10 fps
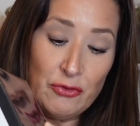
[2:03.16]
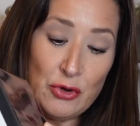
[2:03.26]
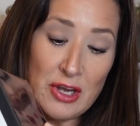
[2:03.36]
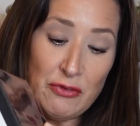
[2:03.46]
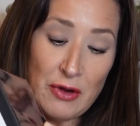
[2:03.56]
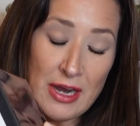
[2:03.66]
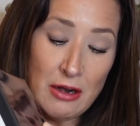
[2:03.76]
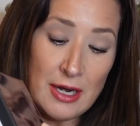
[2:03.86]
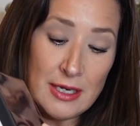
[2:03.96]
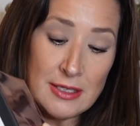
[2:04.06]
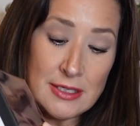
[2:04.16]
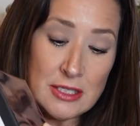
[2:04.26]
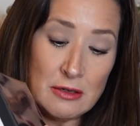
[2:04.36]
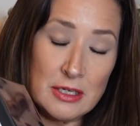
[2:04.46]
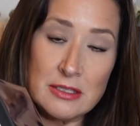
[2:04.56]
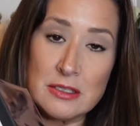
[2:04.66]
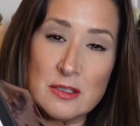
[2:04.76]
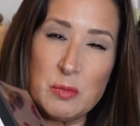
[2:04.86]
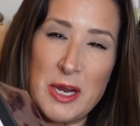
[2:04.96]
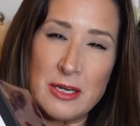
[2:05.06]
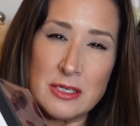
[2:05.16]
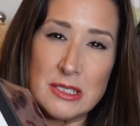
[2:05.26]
fruity fragrance. It's sweet,